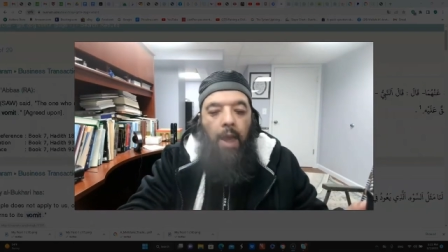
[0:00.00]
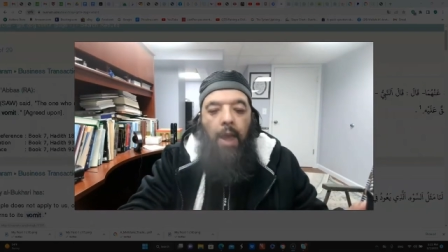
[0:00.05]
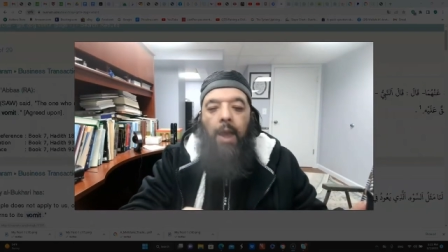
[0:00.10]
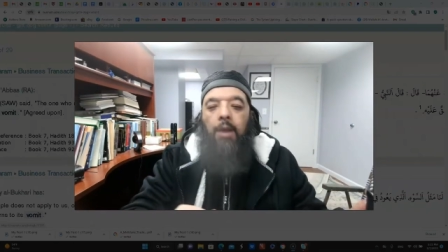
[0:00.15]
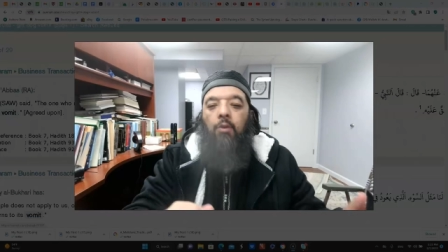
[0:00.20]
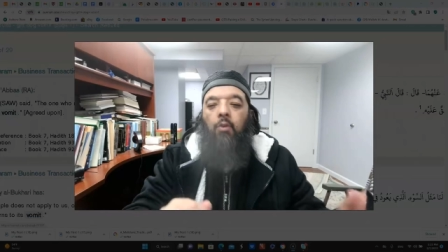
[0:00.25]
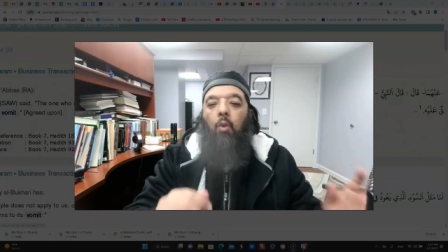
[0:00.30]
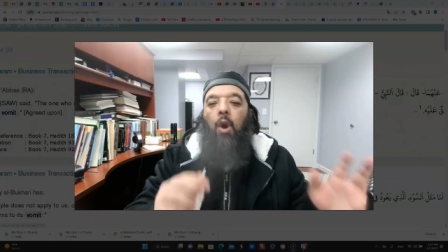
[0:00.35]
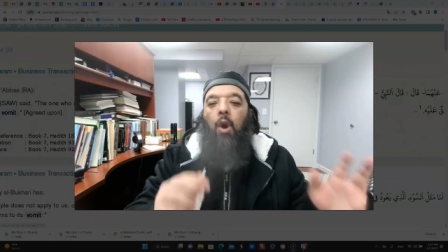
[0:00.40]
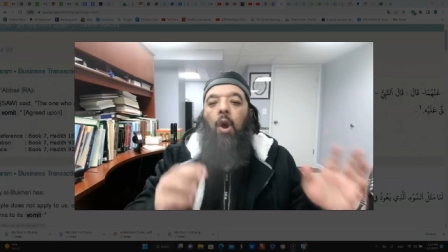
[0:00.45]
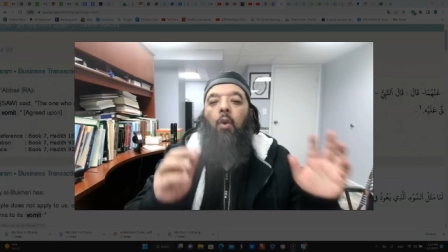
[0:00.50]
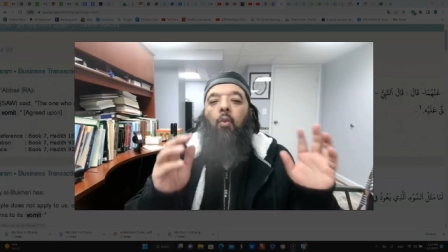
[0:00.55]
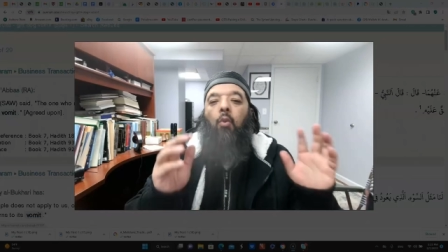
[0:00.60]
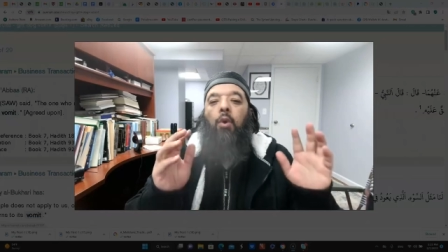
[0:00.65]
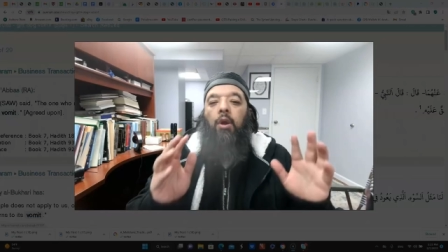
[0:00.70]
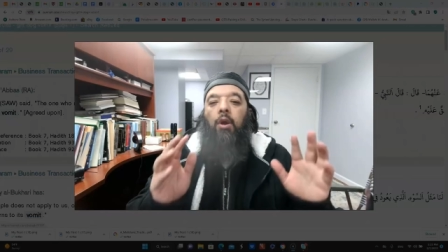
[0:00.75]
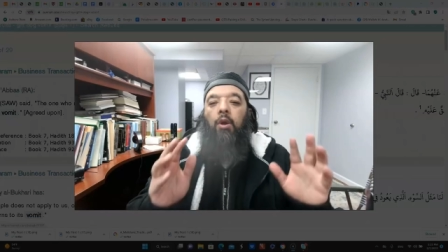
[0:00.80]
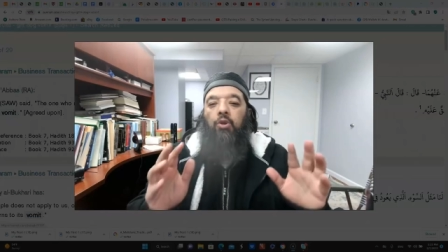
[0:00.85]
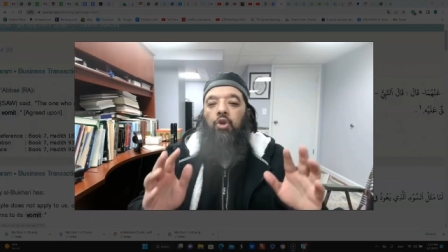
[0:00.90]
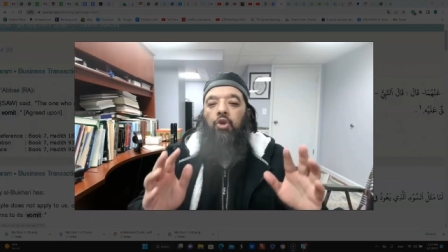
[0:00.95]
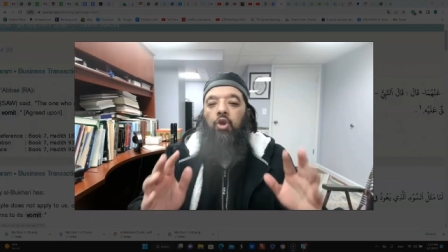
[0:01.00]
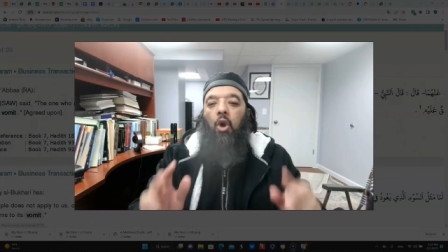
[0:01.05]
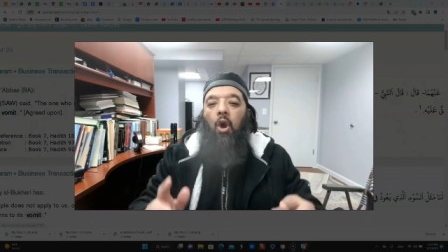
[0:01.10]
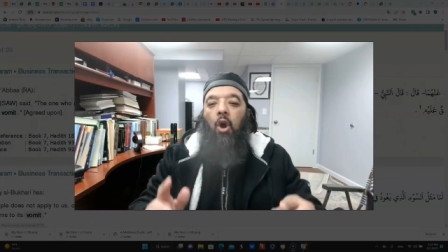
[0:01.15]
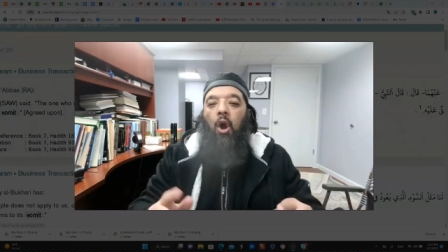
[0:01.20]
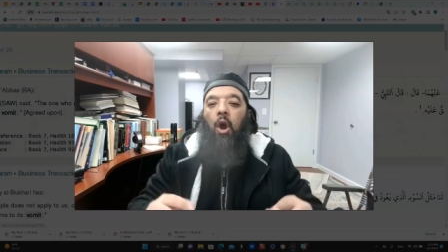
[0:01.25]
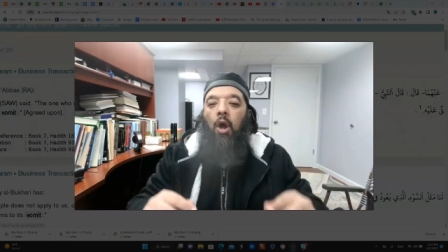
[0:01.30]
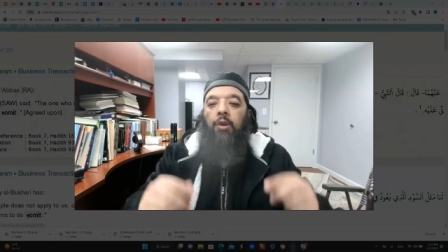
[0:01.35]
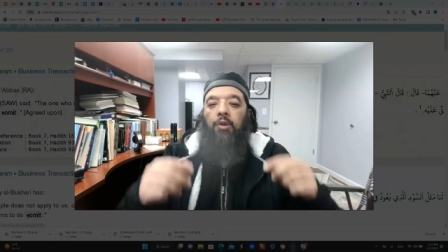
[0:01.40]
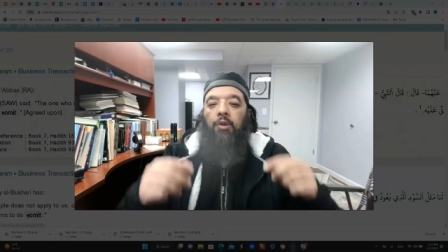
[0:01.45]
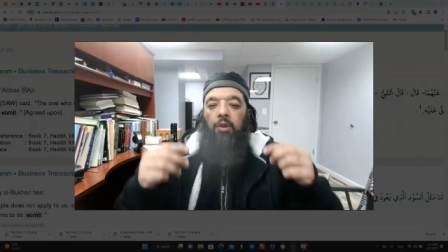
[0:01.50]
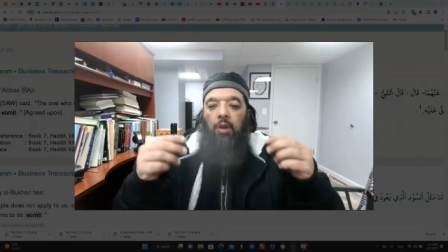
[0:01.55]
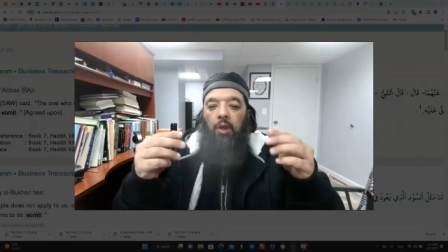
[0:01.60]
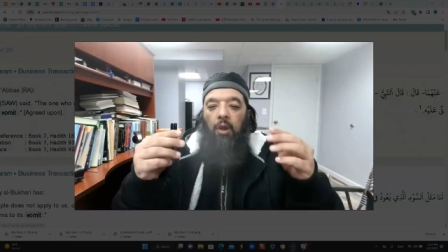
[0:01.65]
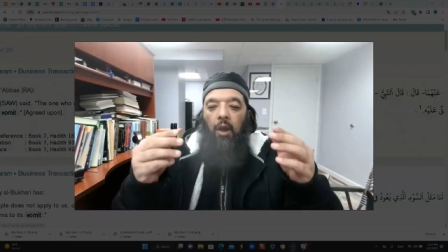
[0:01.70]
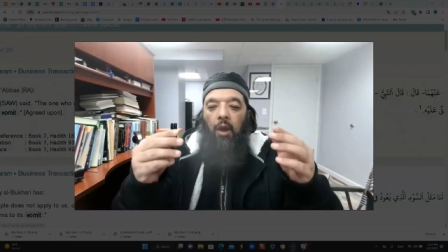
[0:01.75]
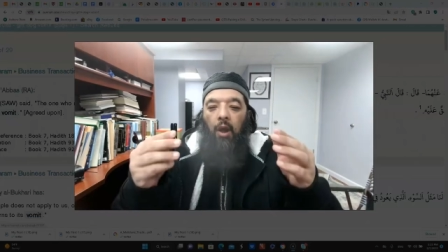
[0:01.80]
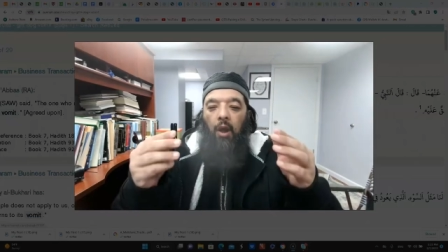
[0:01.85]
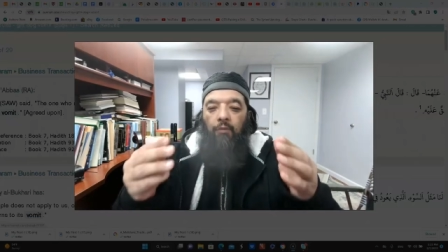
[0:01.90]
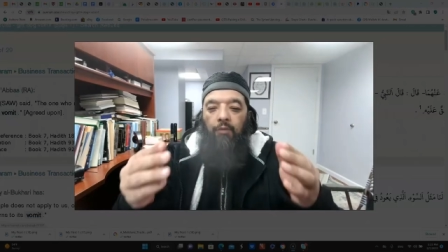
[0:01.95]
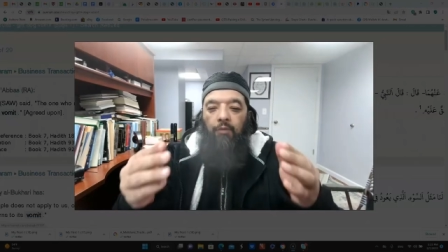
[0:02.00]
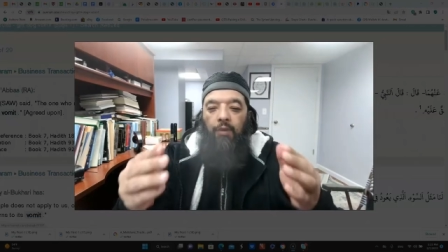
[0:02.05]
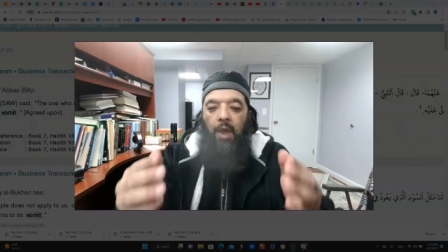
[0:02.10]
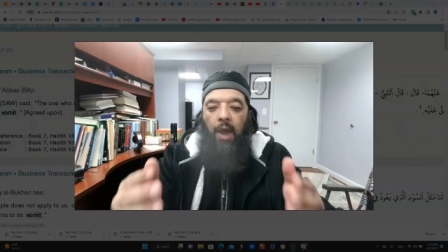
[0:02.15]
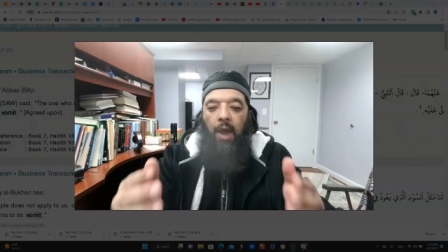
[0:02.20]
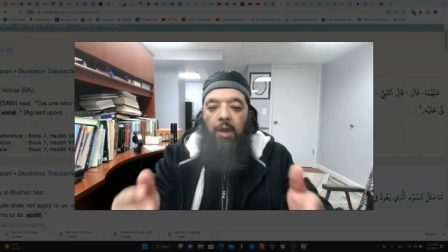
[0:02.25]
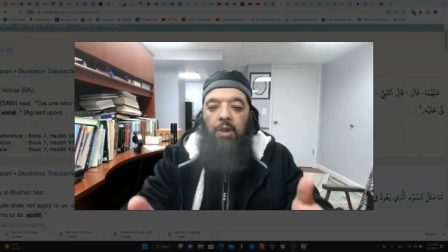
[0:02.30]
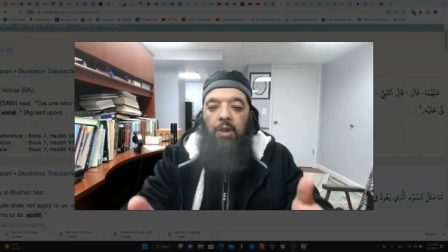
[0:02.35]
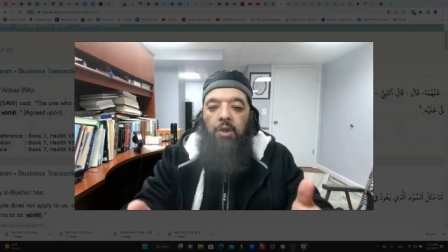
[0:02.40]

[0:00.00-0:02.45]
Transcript: and what we are taught of that